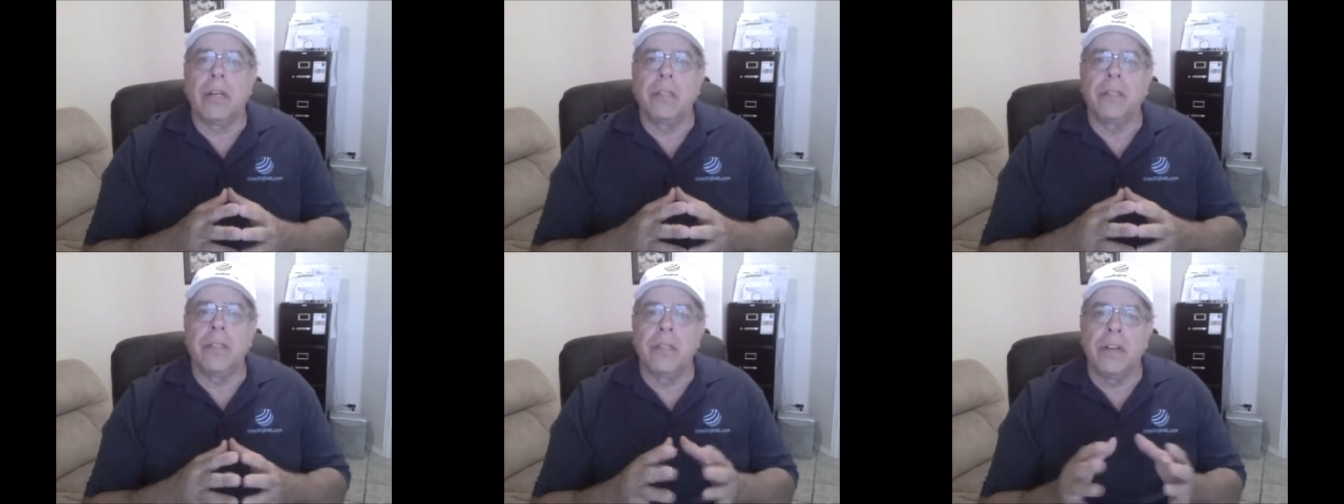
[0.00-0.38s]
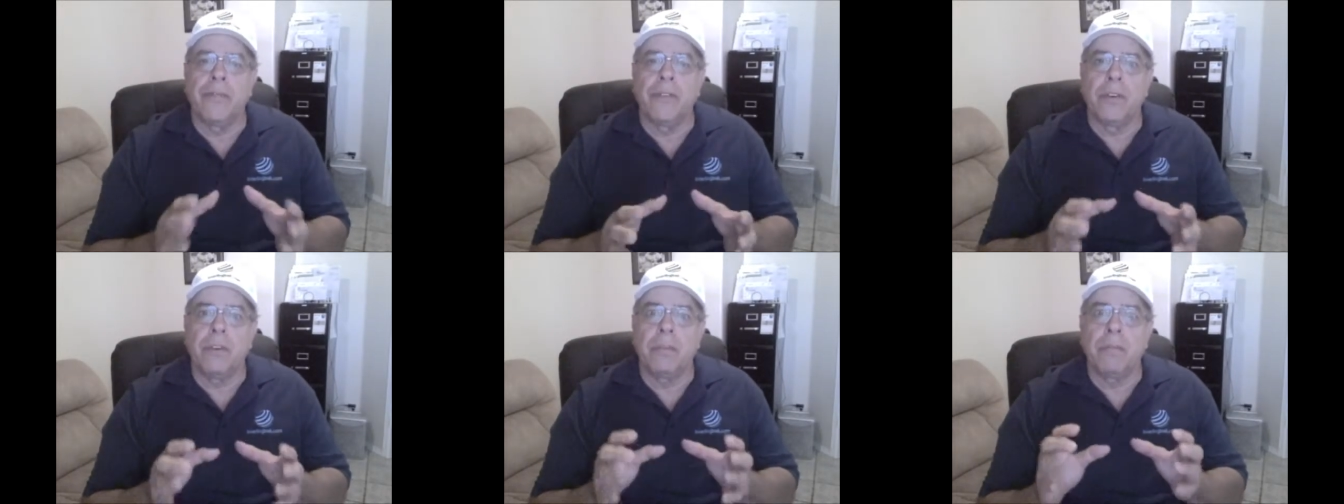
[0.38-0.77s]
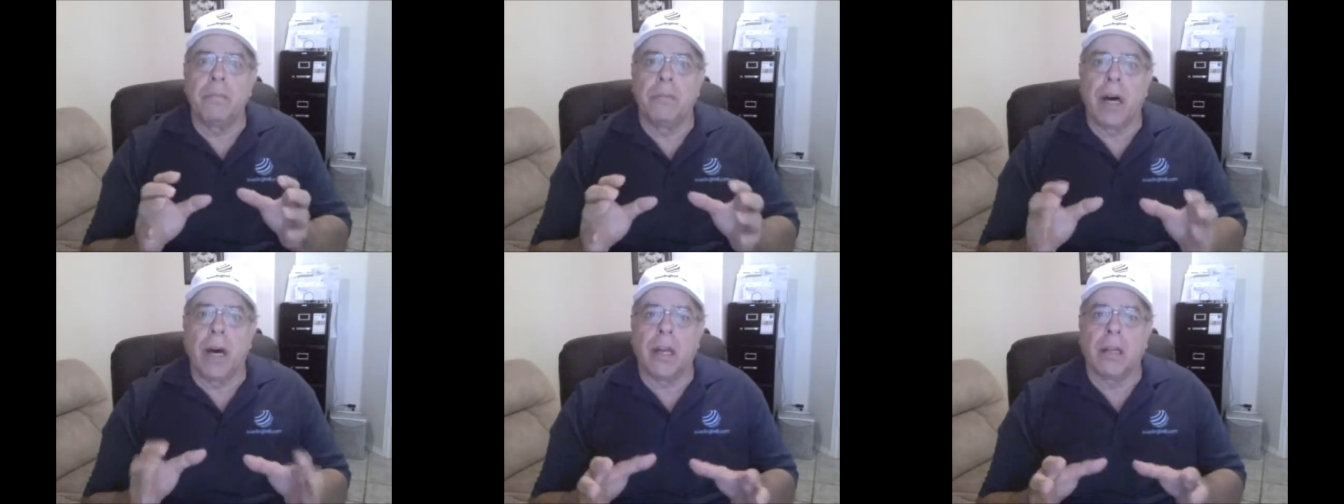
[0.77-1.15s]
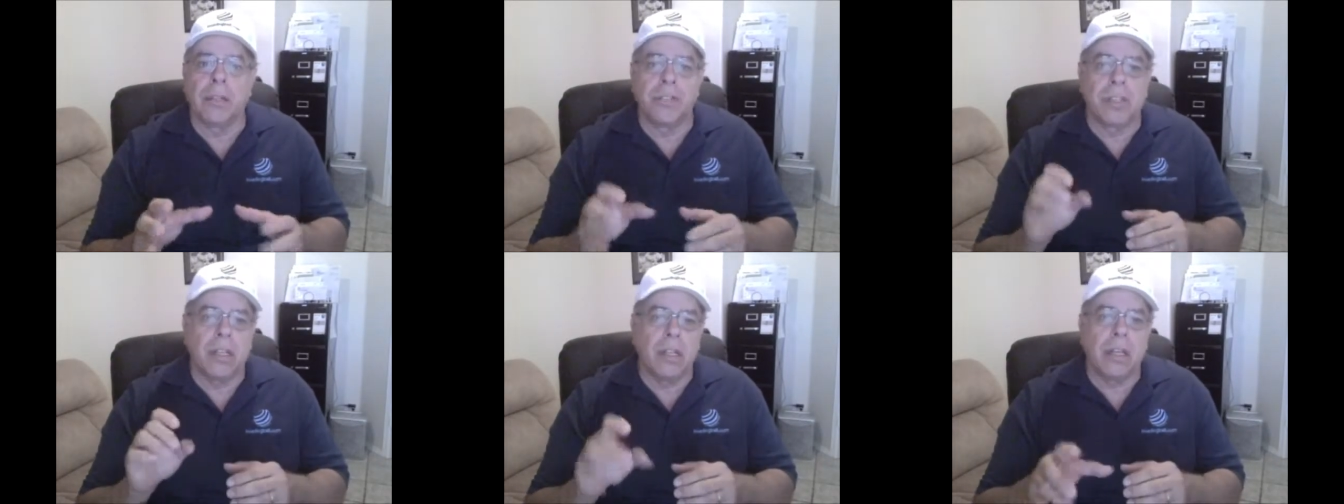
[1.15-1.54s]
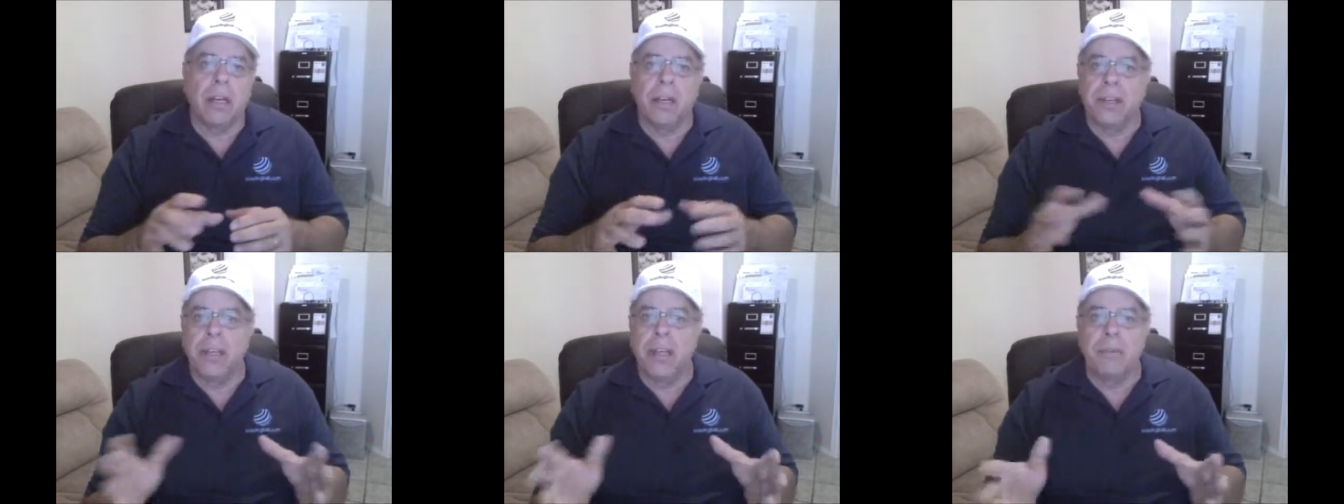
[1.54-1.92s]
Look at the different models.
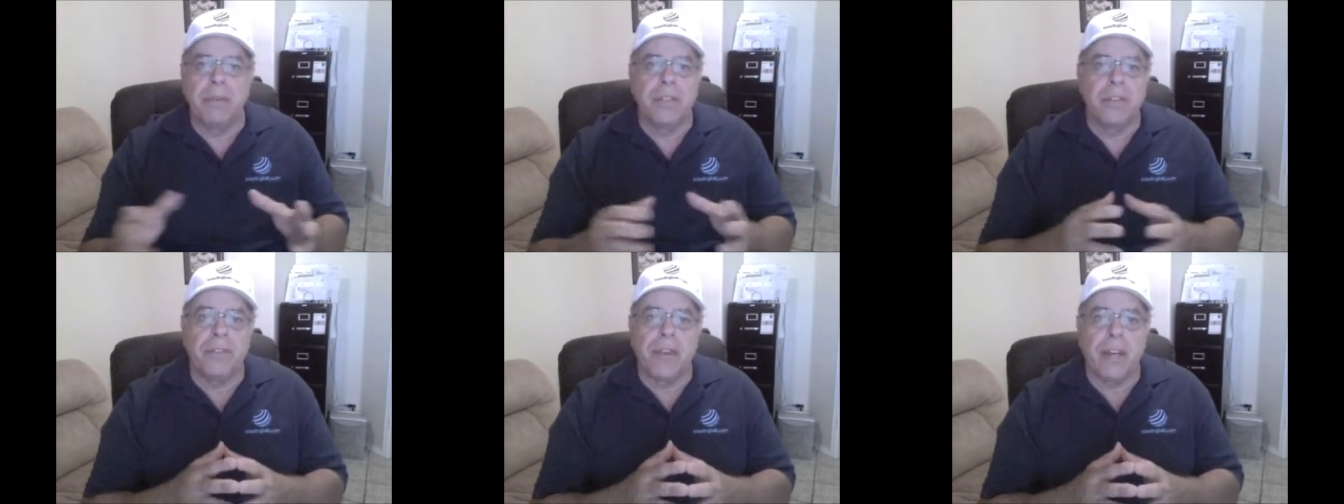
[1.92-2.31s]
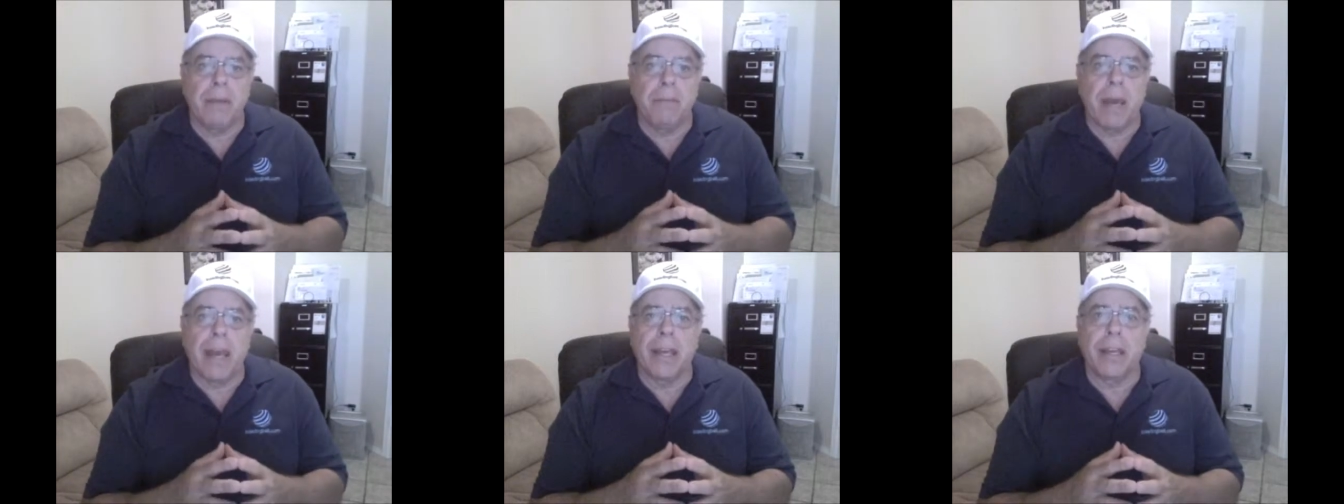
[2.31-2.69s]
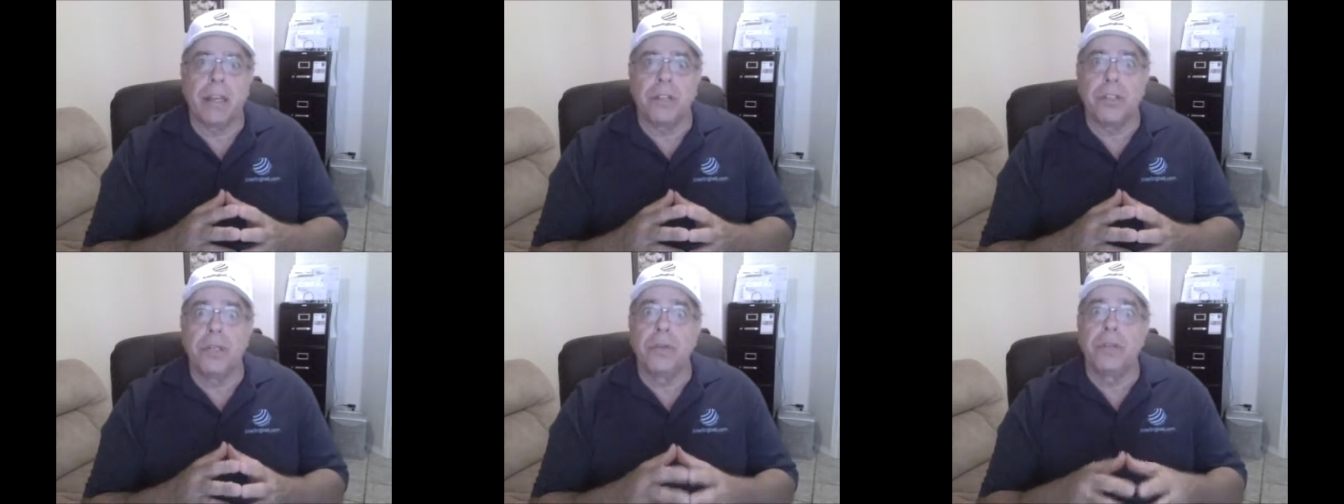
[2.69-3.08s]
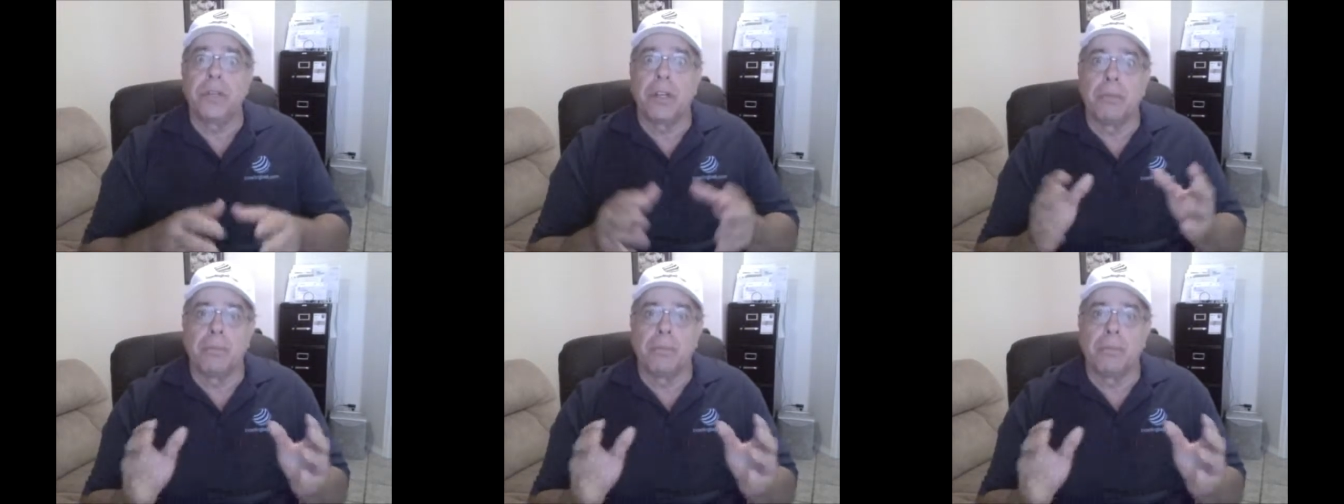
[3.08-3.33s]
Click on the image of any bag you choose.